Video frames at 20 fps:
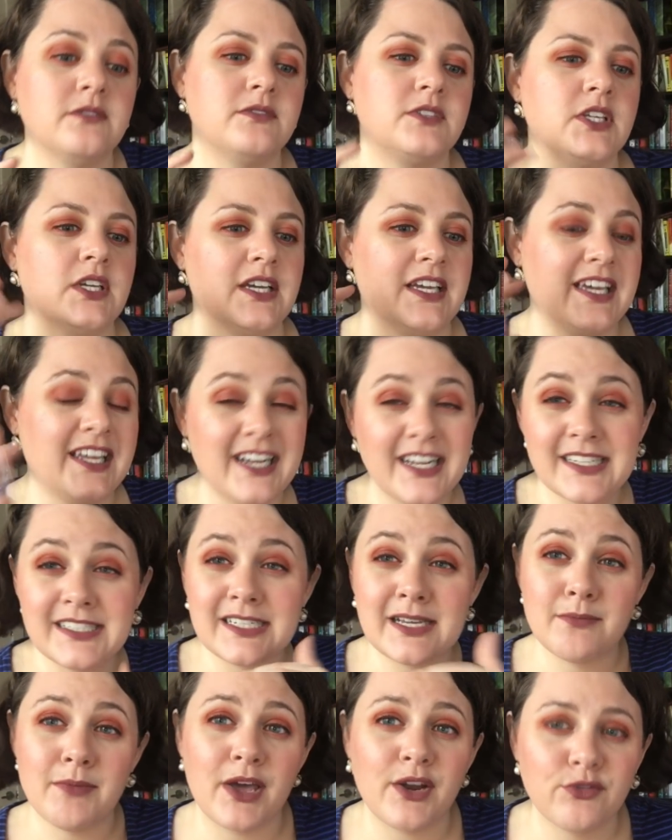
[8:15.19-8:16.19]
to get
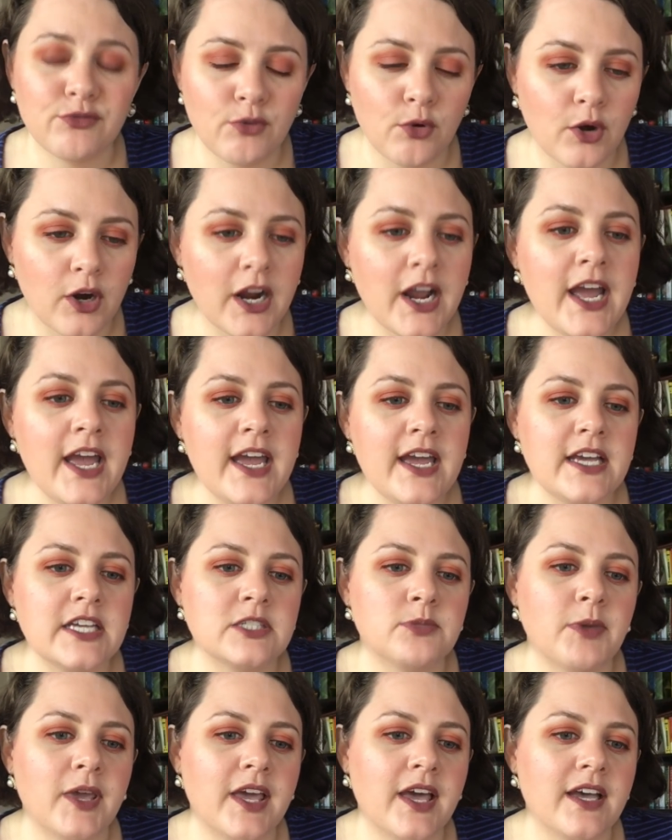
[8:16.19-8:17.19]
into metaphor
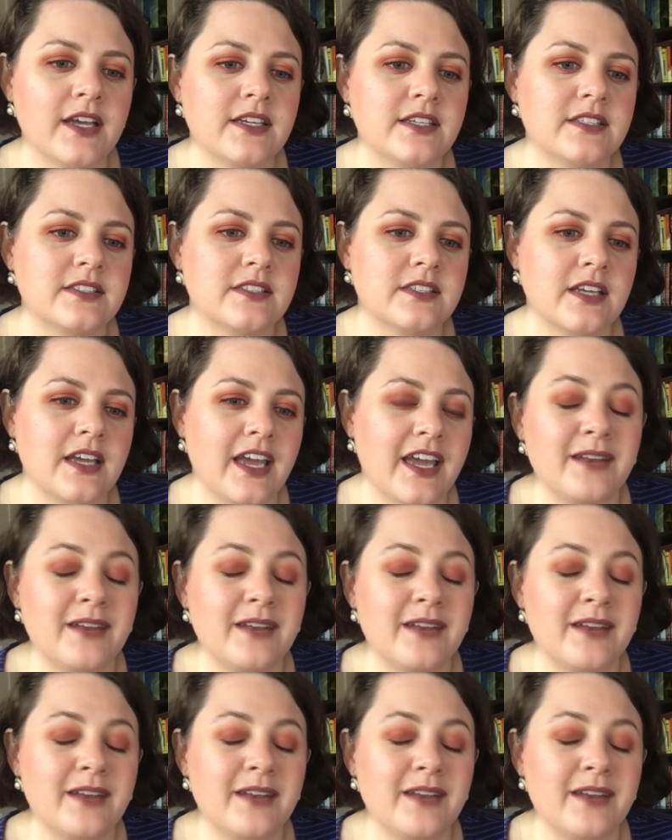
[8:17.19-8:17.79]
is because,